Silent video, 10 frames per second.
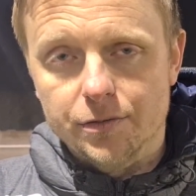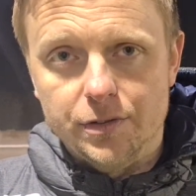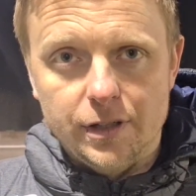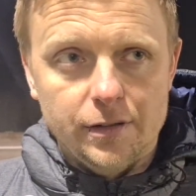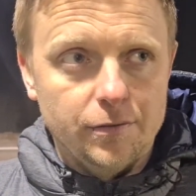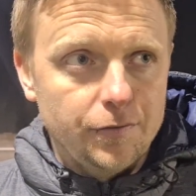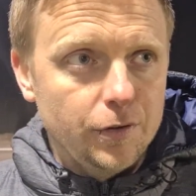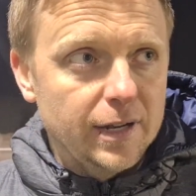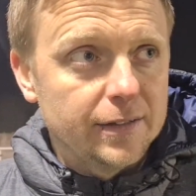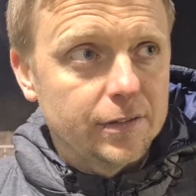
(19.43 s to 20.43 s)
Obviously, a
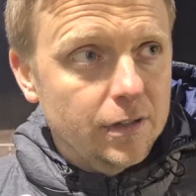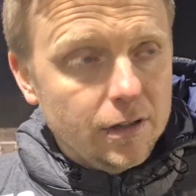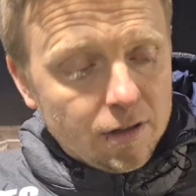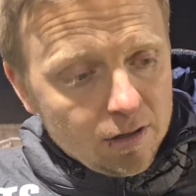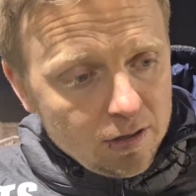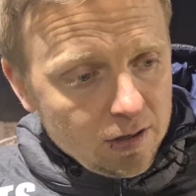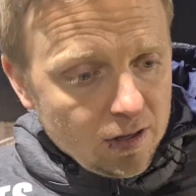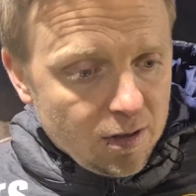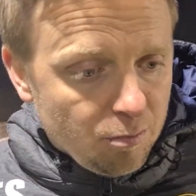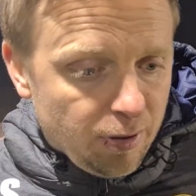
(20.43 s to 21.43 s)
few lads that are
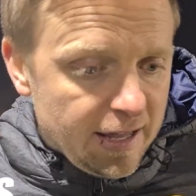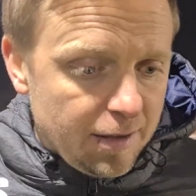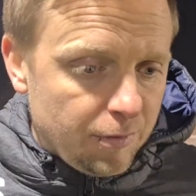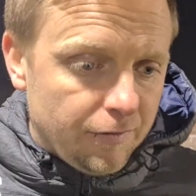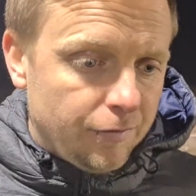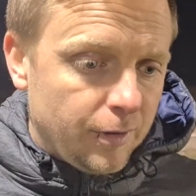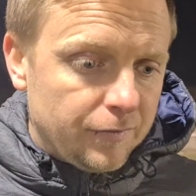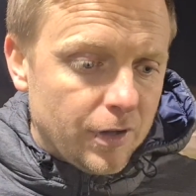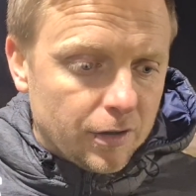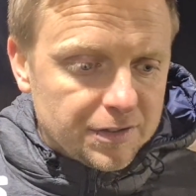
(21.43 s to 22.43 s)
playing with with
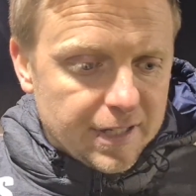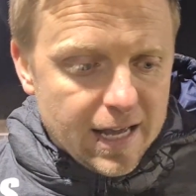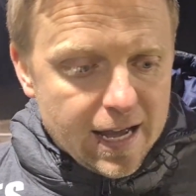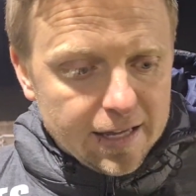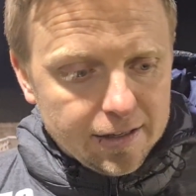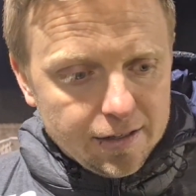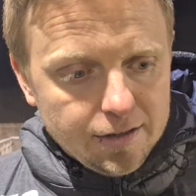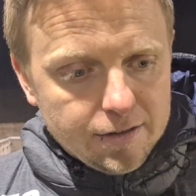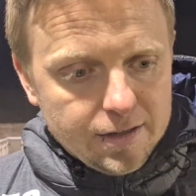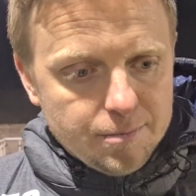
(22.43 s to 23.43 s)
knocks tonight,
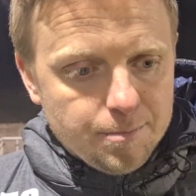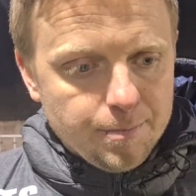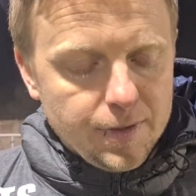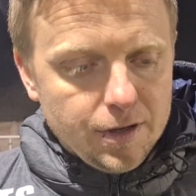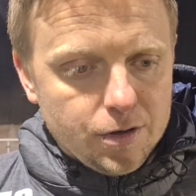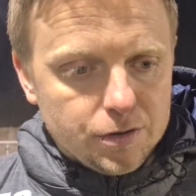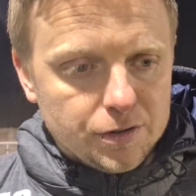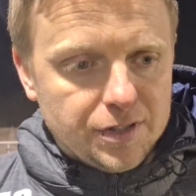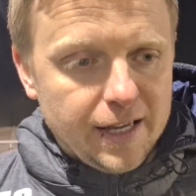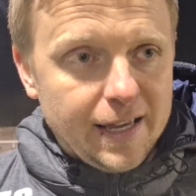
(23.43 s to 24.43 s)
and um, you could
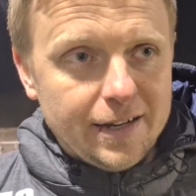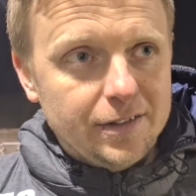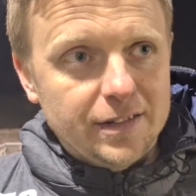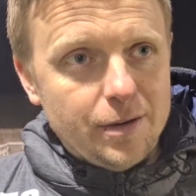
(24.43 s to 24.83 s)
just see it in us.